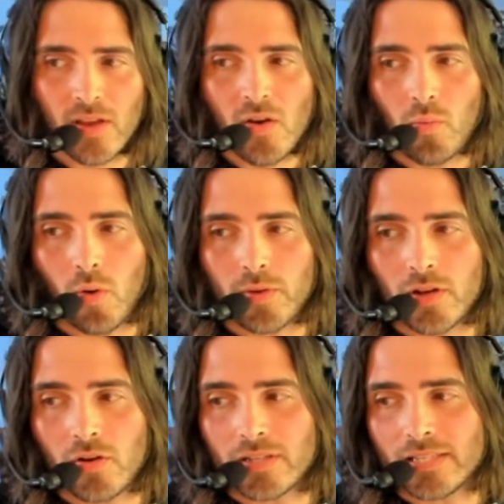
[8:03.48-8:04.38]
what we
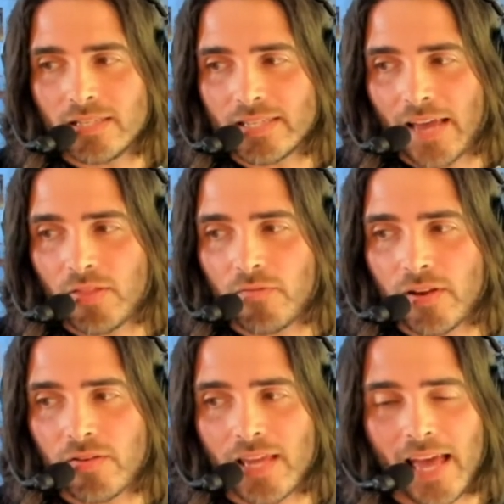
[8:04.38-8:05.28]
notice is at the
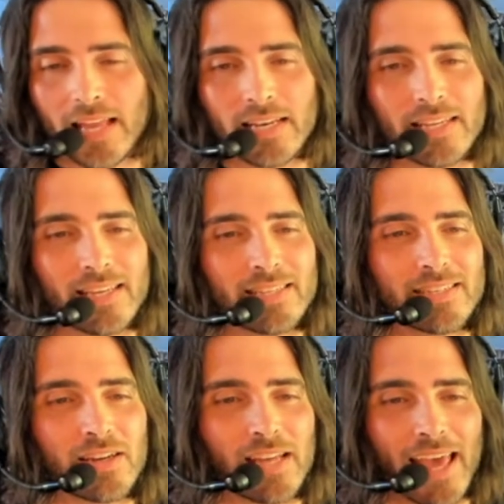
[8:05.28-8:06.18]
very end, it's
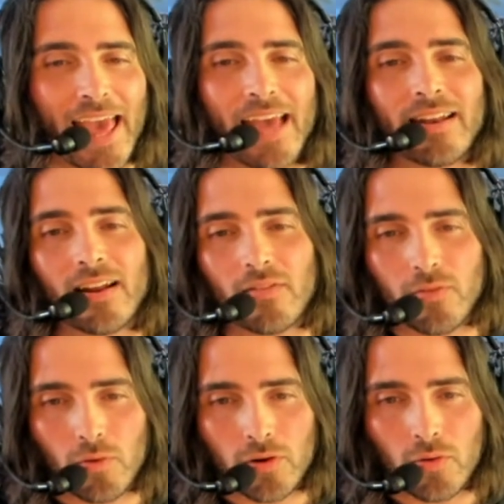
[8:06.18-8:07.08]
going to end on a
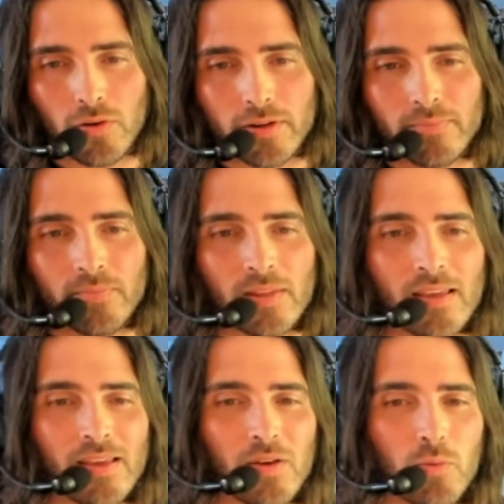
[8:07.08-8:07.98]
4 chord,
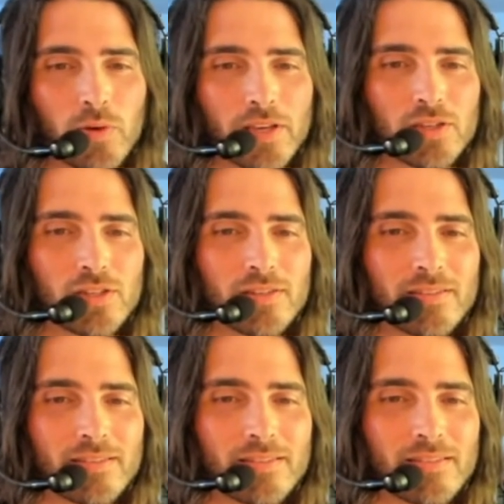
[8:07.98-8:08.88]
which
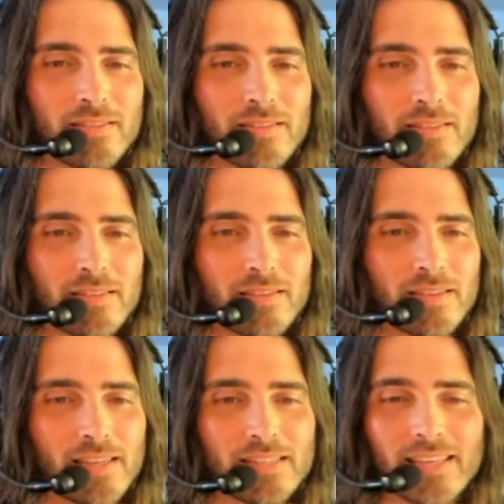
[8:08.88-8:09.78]

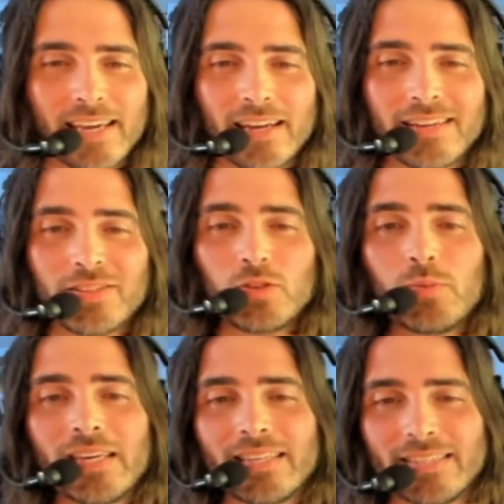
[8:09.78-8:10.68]
it's like a to
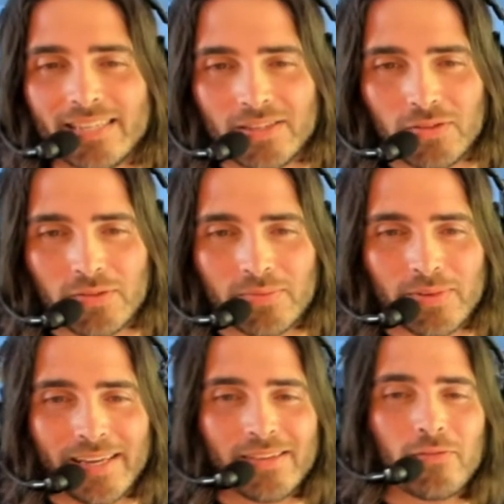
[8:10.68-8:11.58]
be continued,
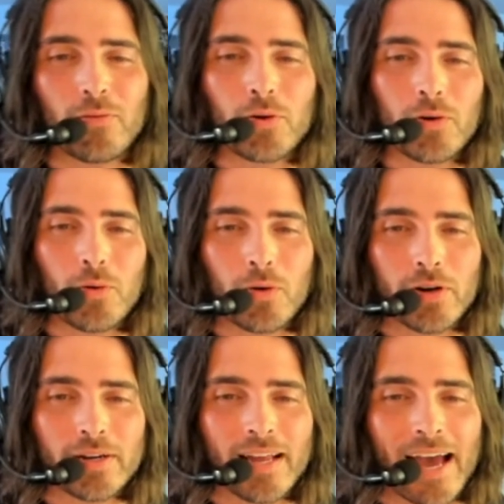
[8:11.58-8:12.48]
right? 4
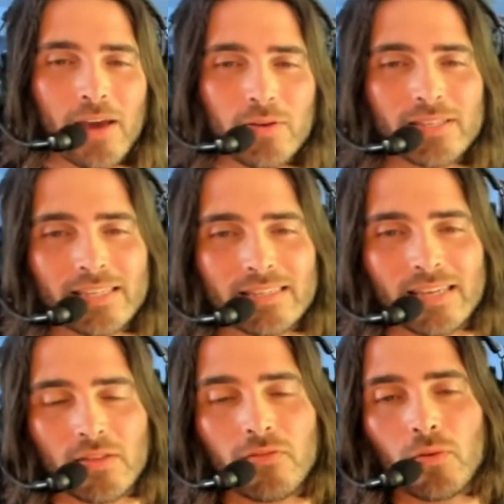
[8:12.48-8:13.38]
chord, I always like to
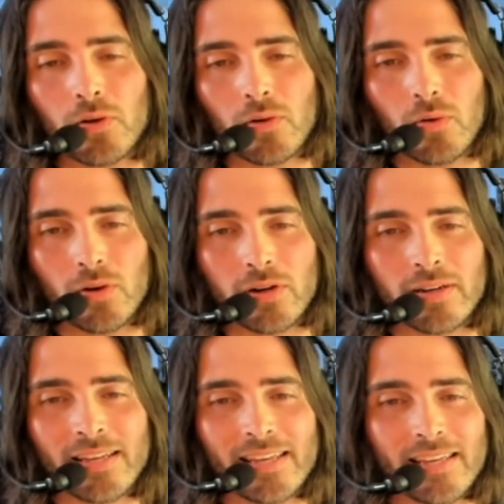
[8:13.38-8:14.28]
say the 4 chord
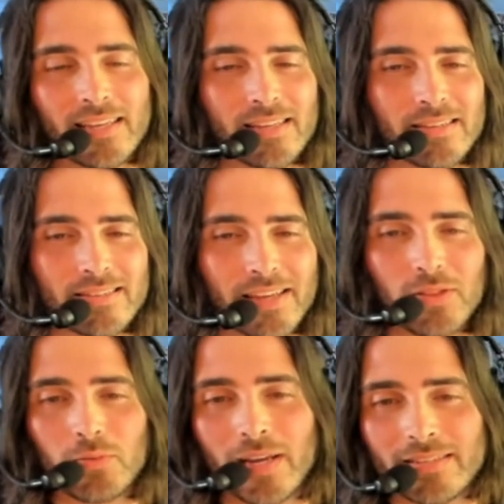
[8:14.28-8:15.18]
is like
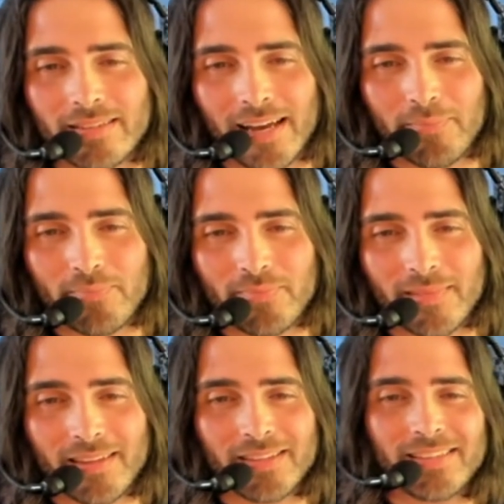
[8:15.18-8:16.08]
the rest stop.
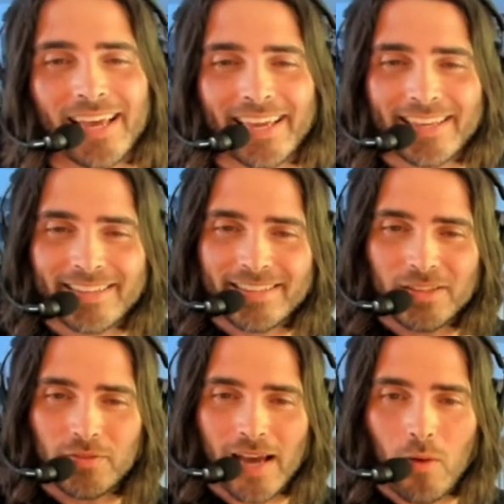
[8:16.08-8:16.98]
It's like
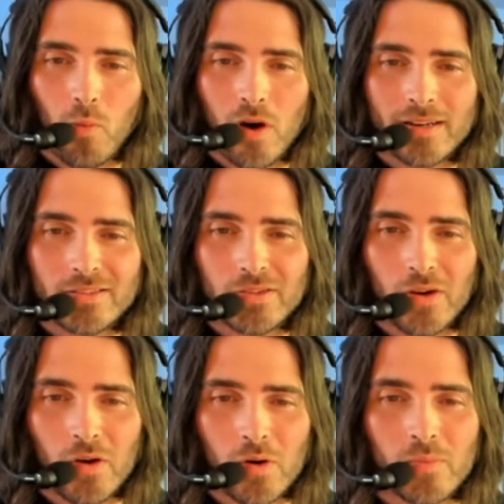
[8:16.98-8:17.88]
you've got 1 is your
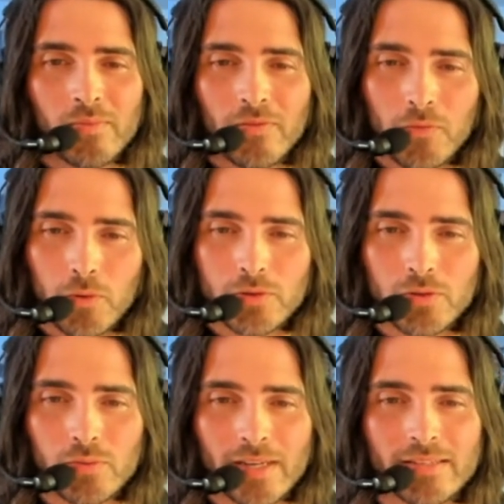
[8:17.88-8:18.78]
home, 4 is
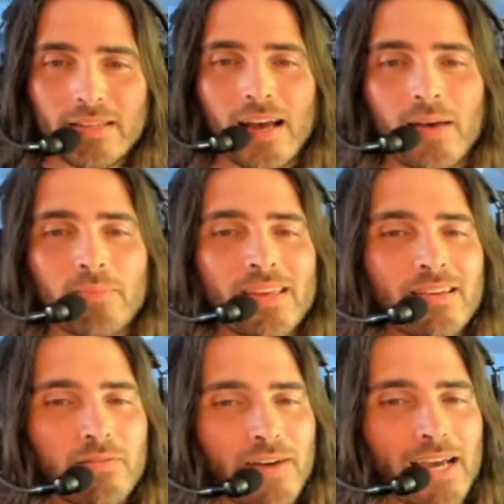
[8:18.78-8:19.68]
your rest stop,
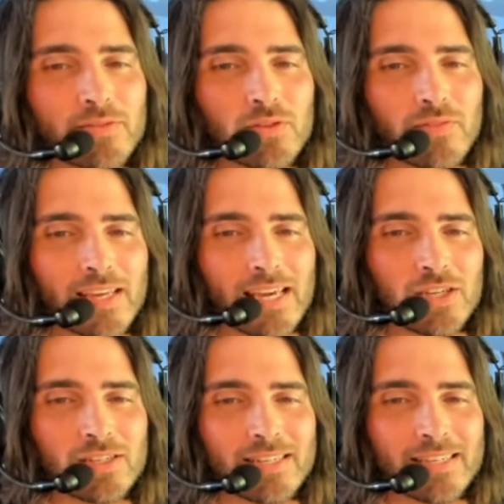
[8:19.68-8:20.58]
5 is your
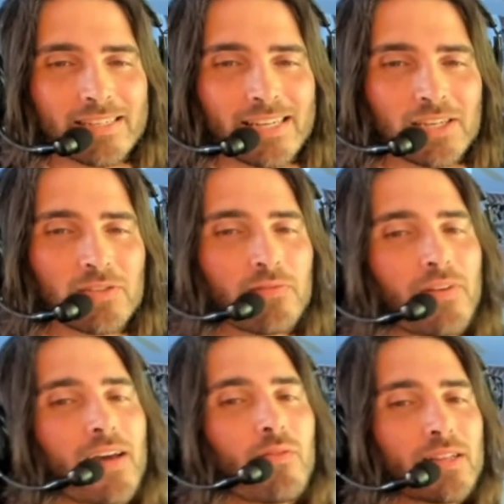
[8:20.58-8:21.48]
vacation destination,
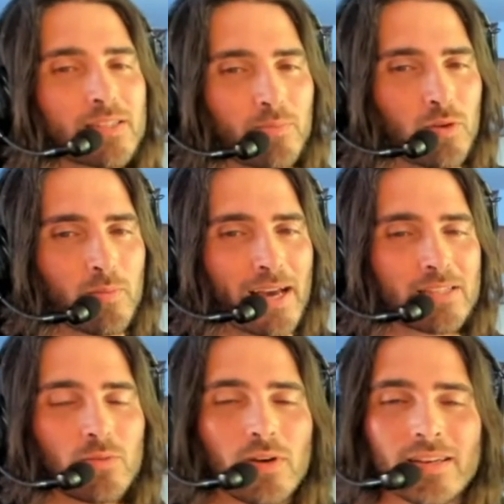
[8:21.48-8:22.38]
5 wants to pull back
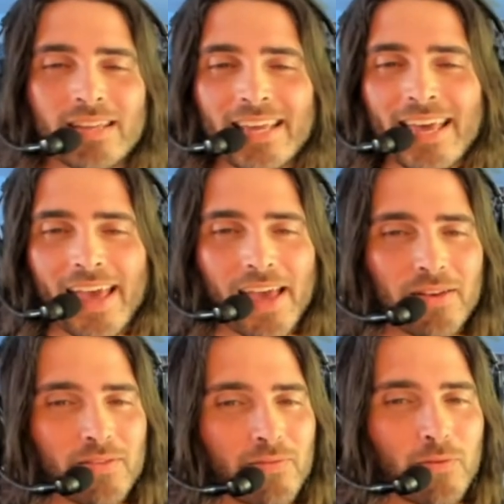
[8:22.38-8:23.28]
to 1.
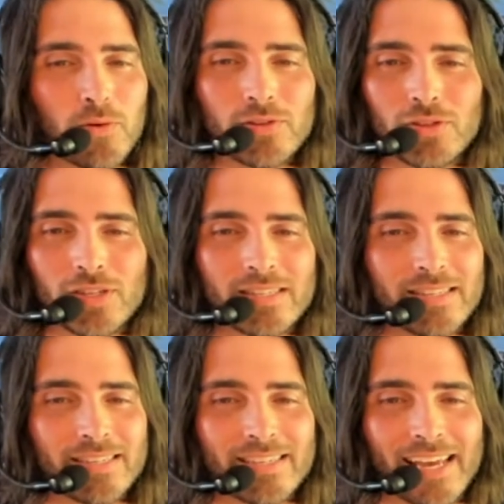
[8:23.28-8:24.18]
And 4 is just
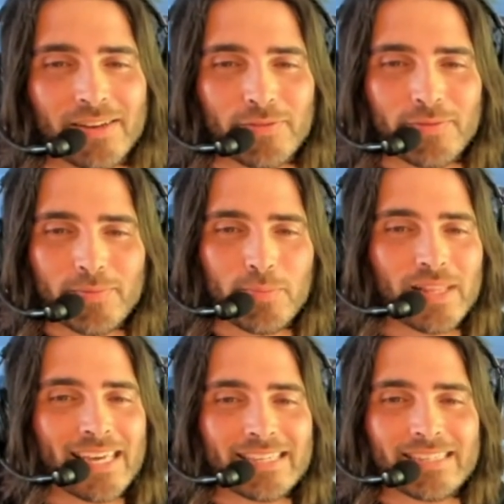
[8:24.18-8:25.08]
this kind of
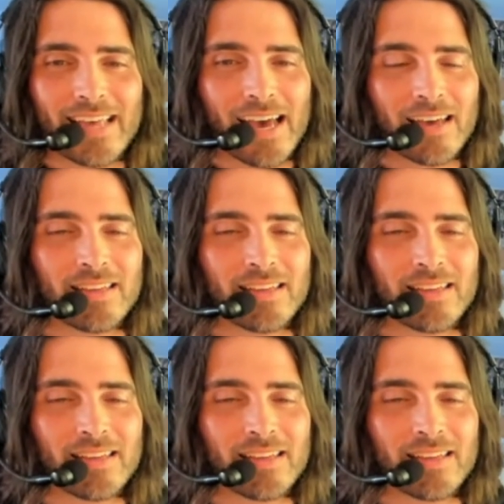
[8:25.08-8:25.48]
place that